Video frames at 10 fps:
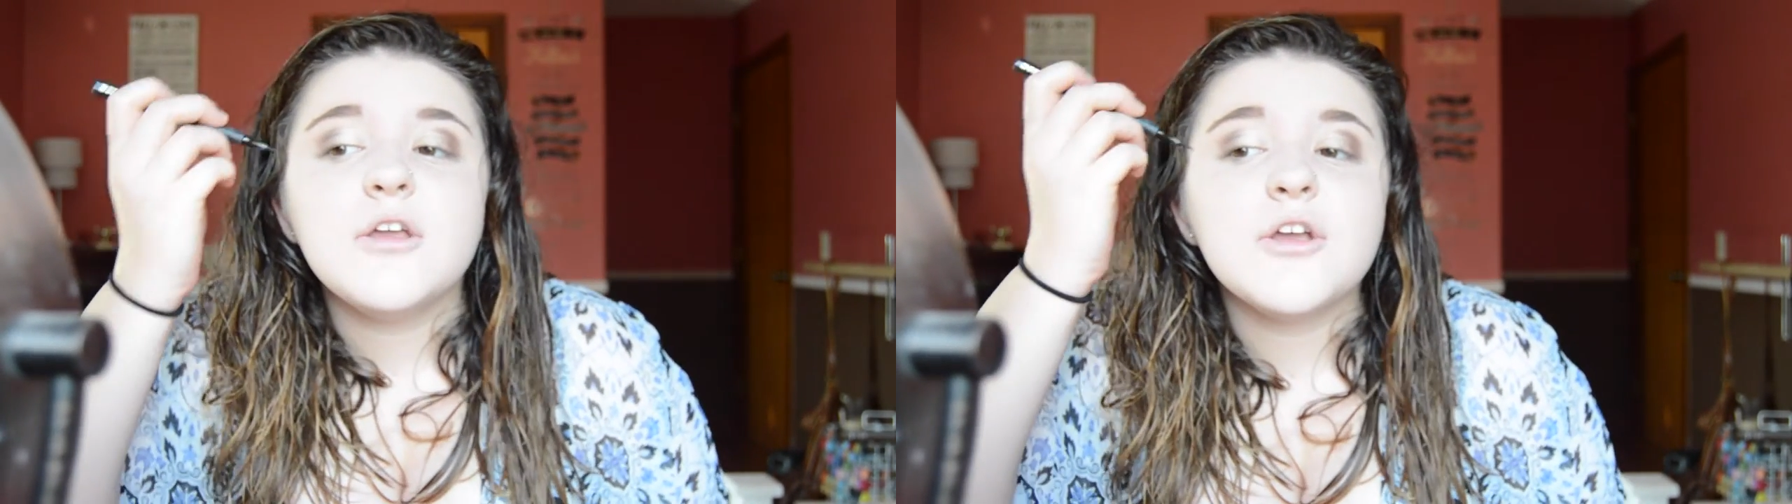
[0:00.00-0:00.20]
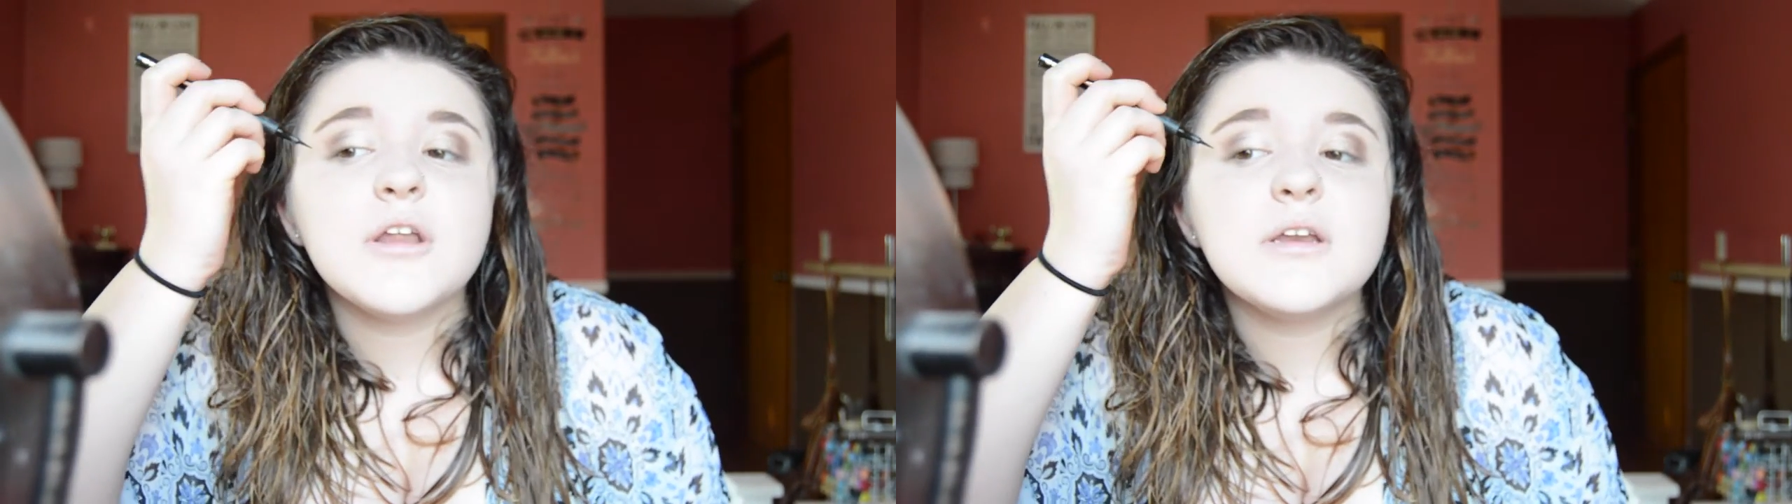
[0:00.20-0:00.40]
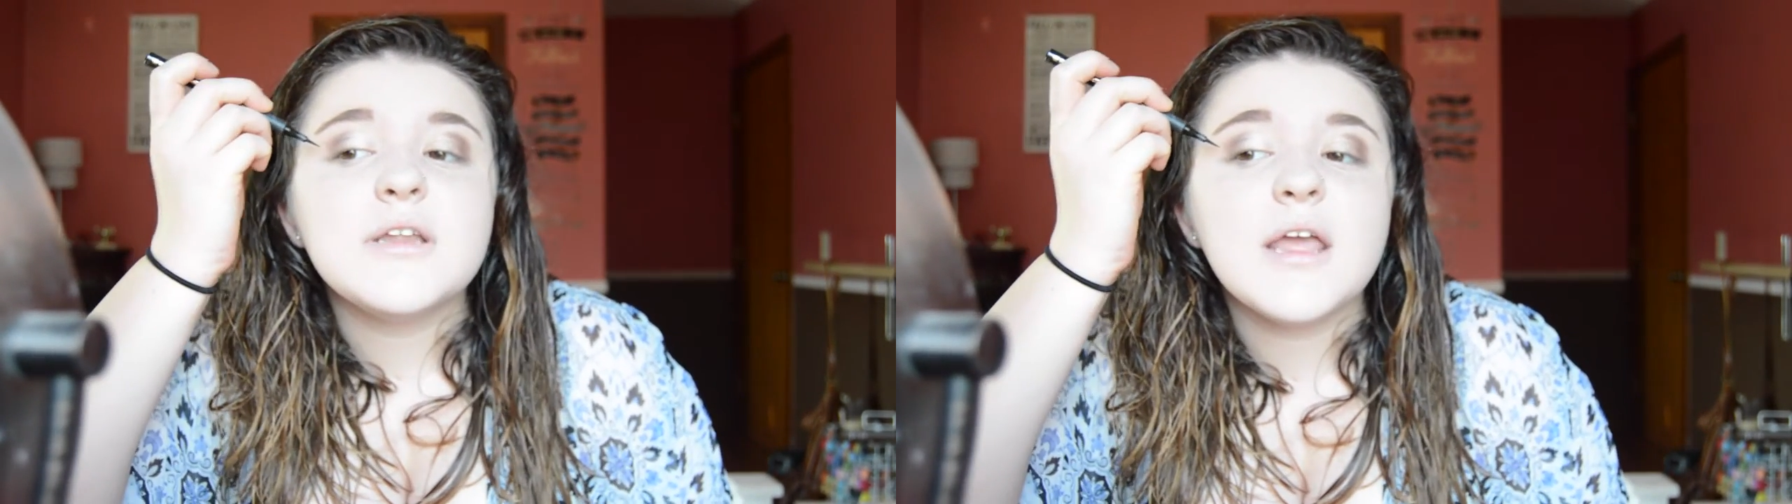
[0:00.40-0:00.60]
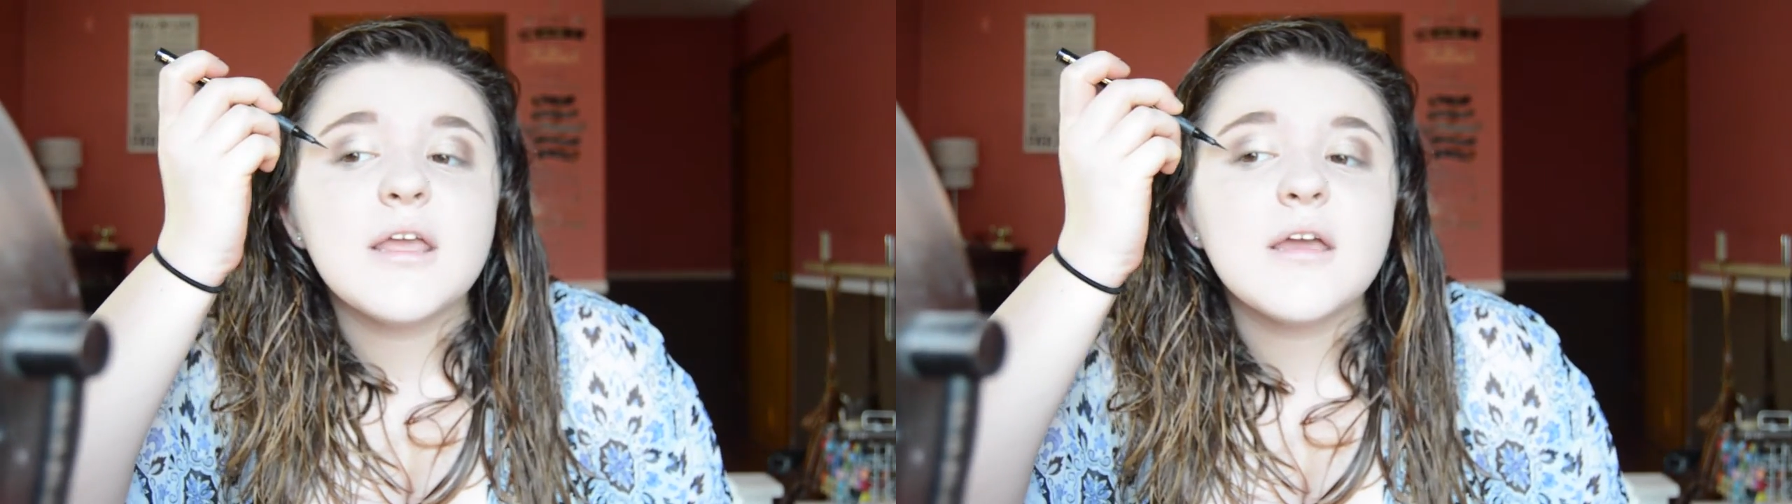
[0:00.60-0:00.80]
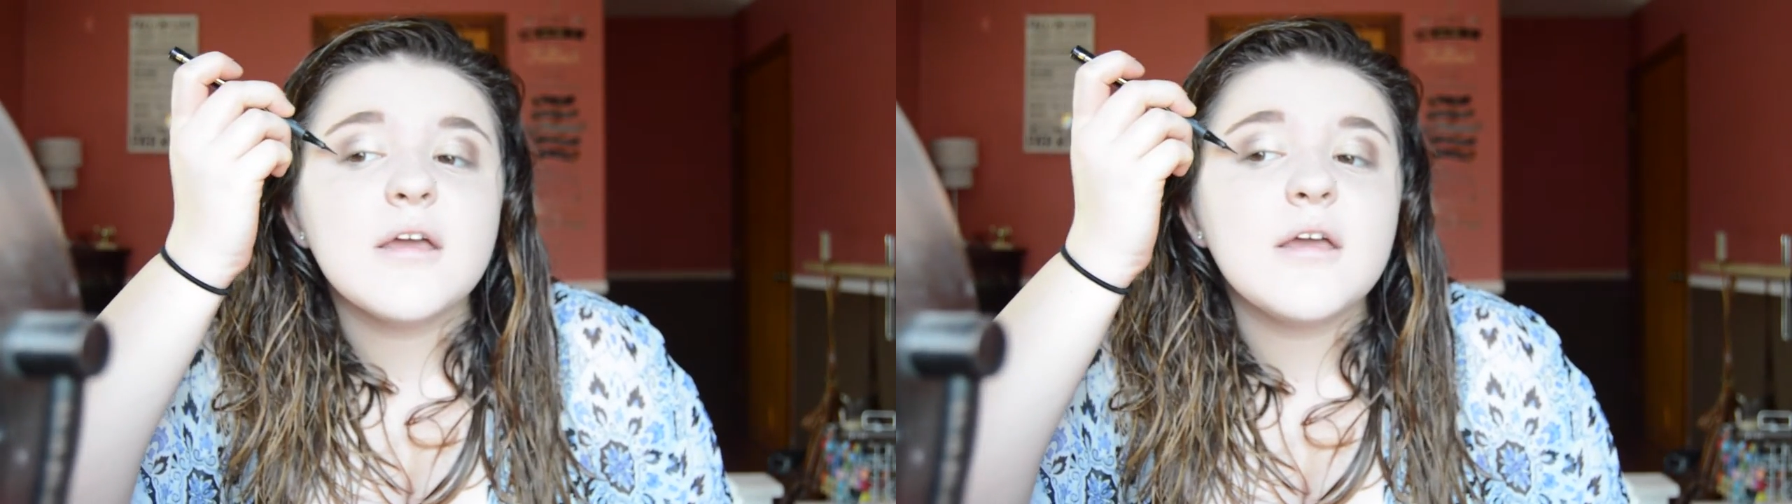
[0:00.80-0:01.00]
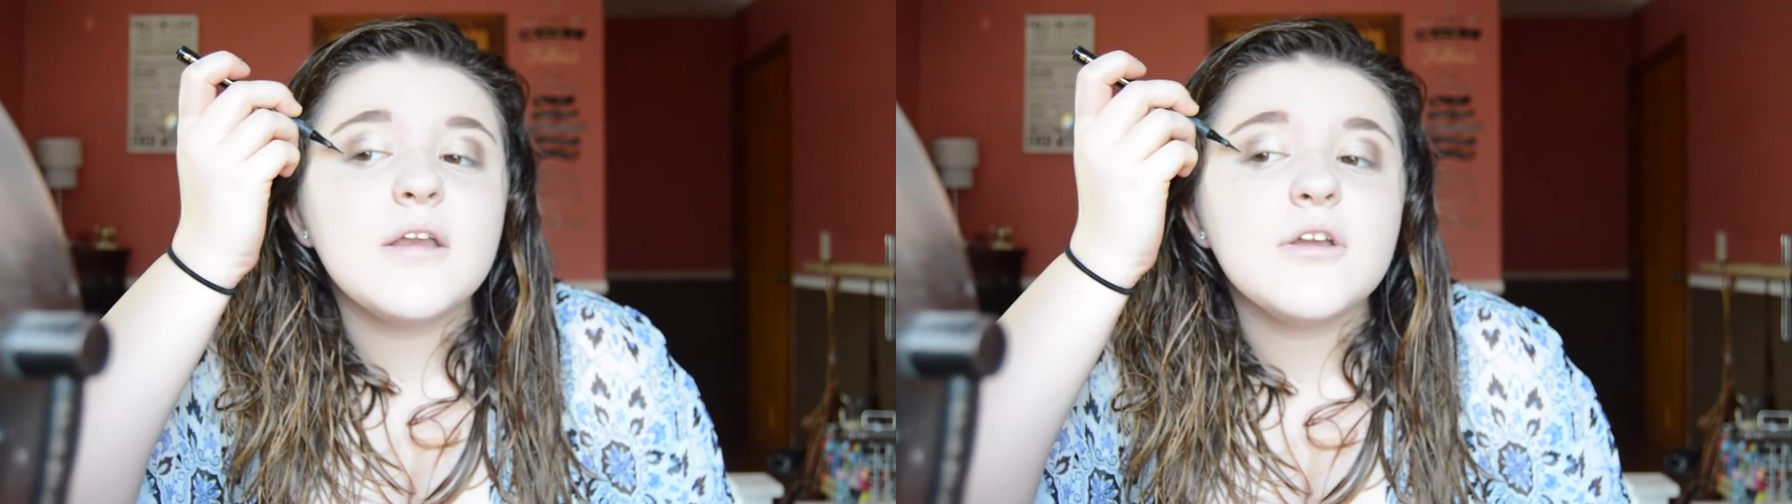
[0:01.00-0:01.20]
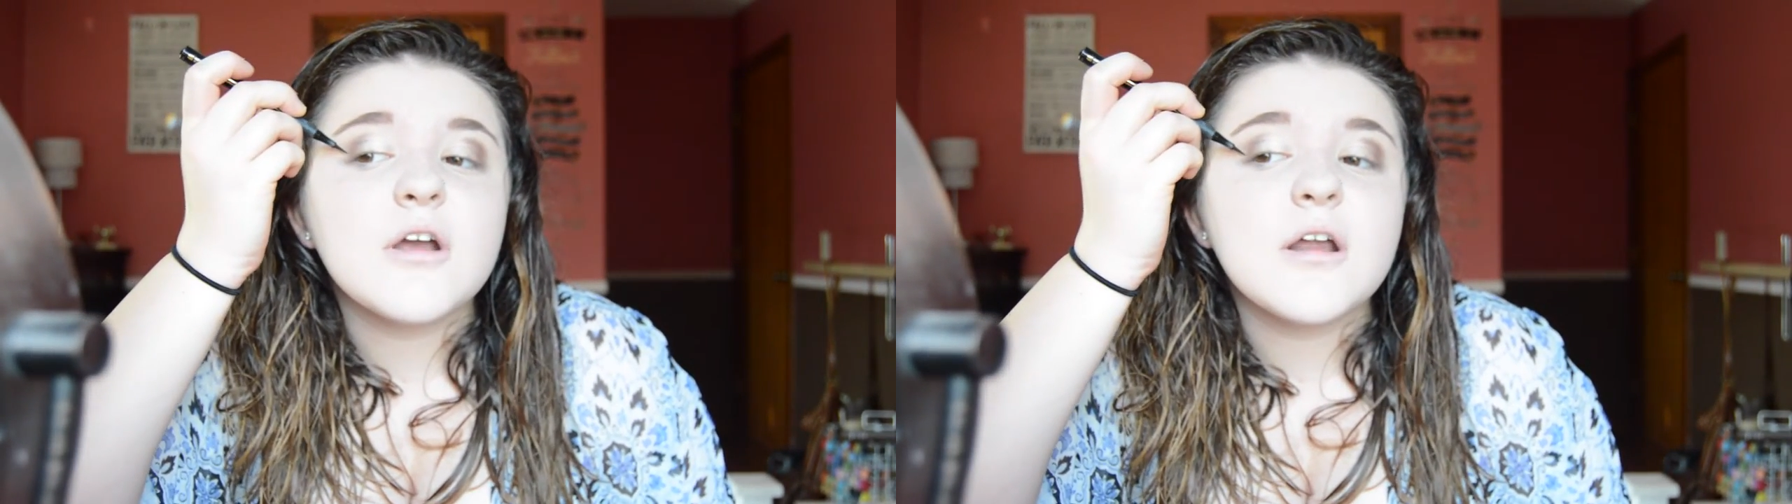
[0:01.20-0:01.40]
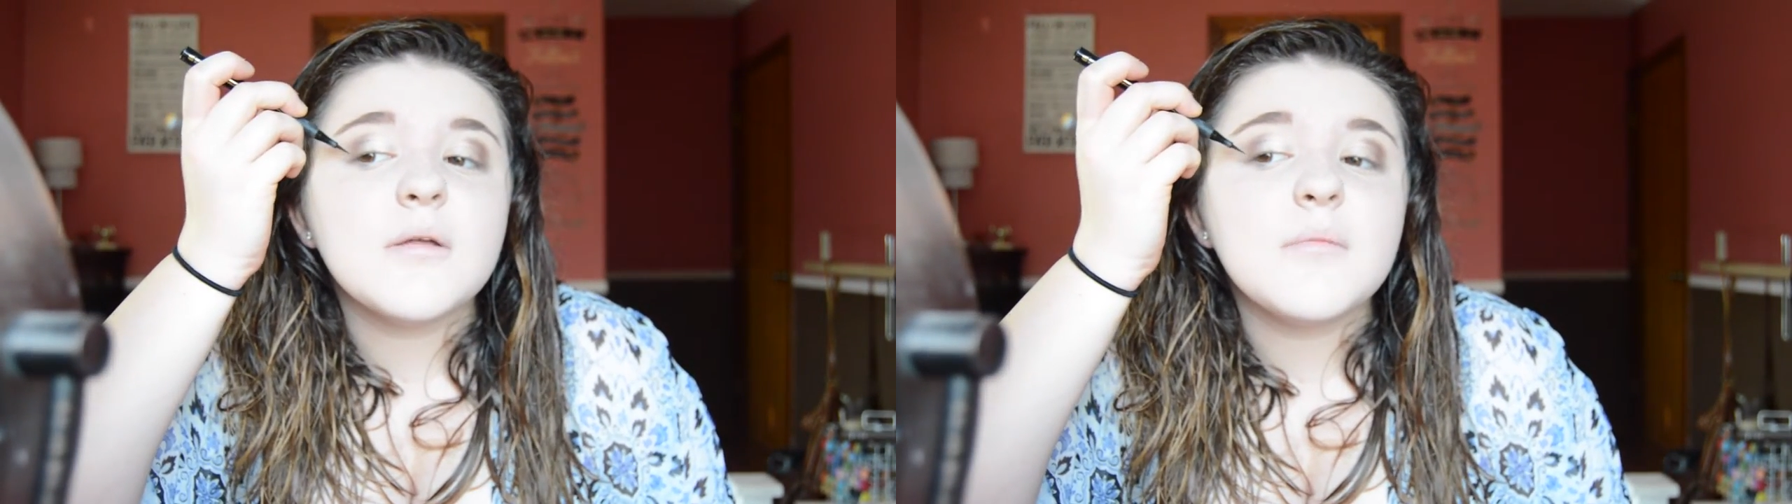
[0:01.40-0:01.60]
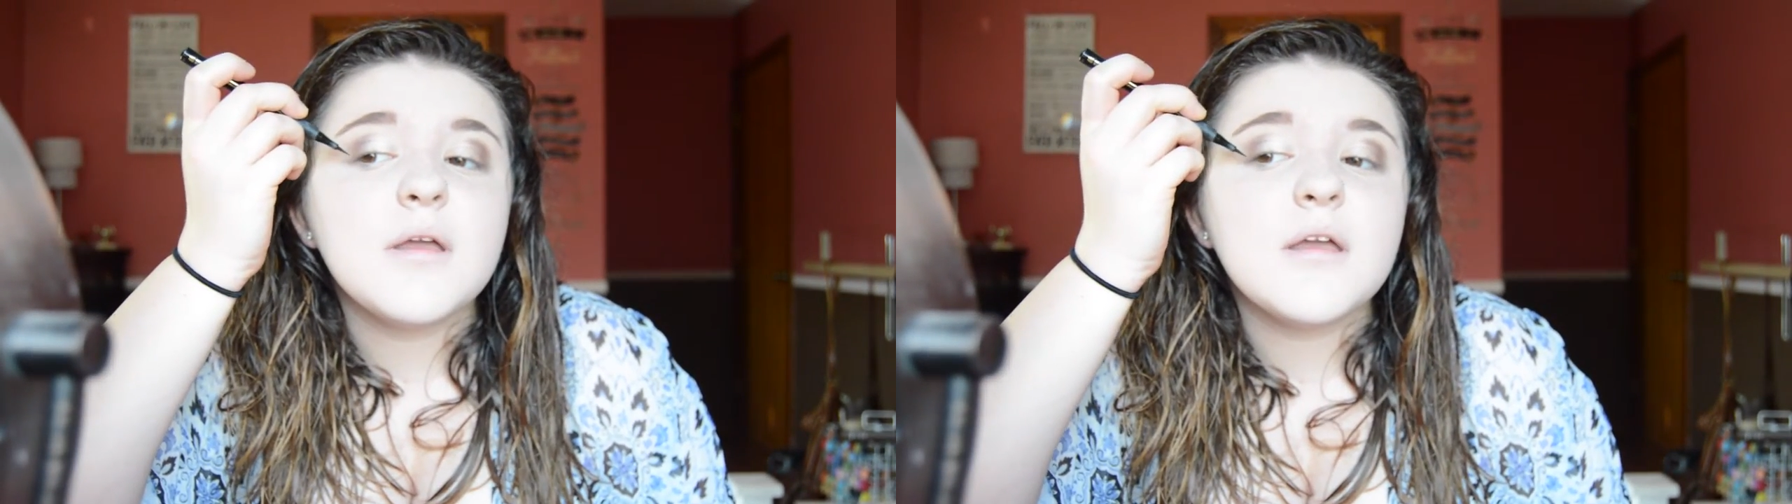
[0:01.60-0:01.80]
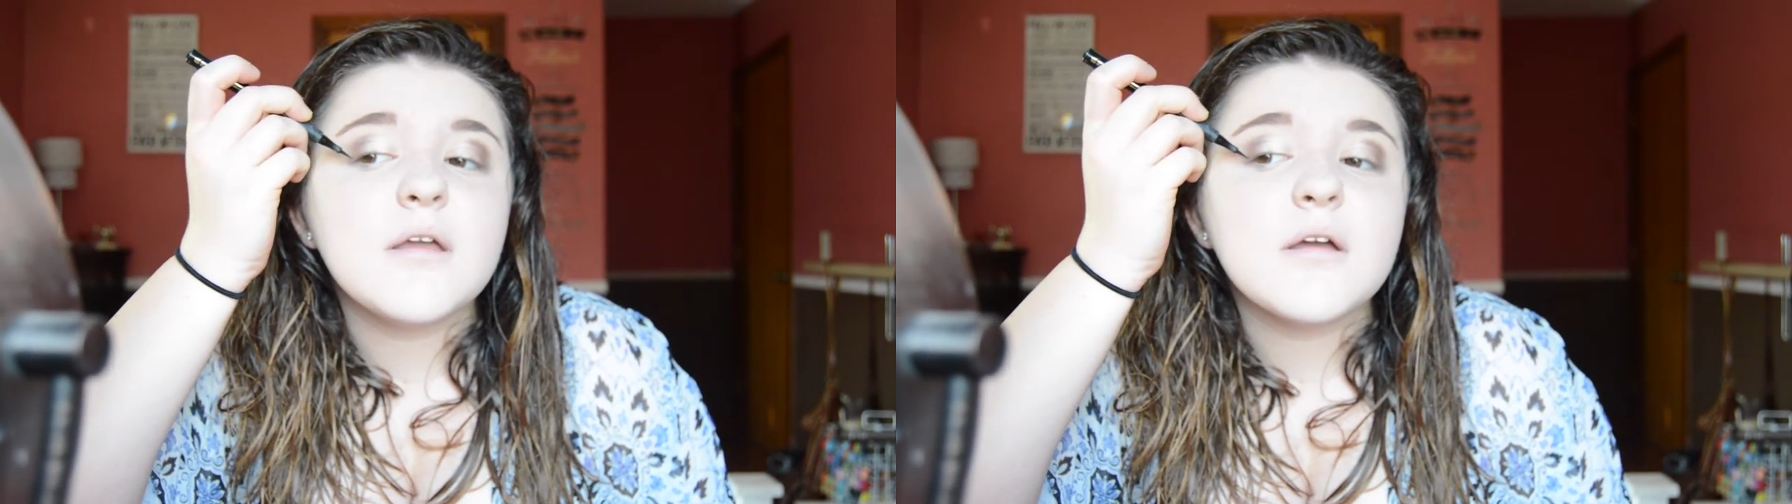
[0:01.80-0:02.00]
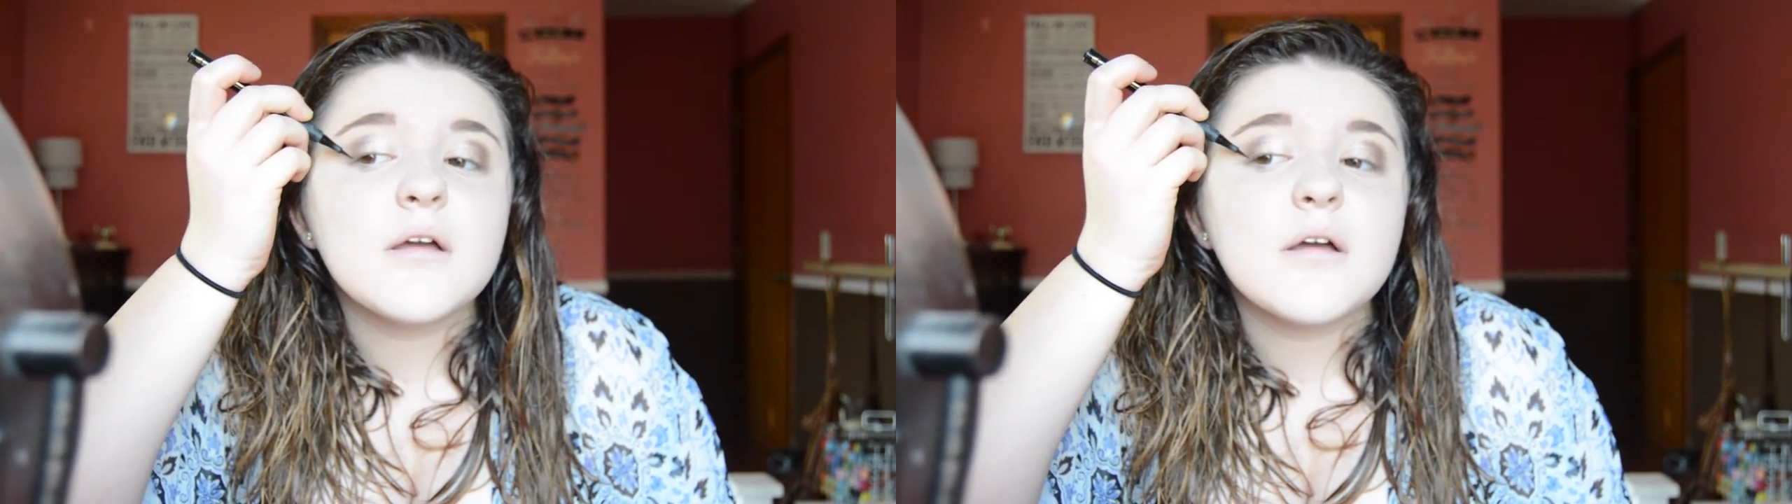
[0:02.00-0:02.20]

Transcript: You're going to take it, and you're going to make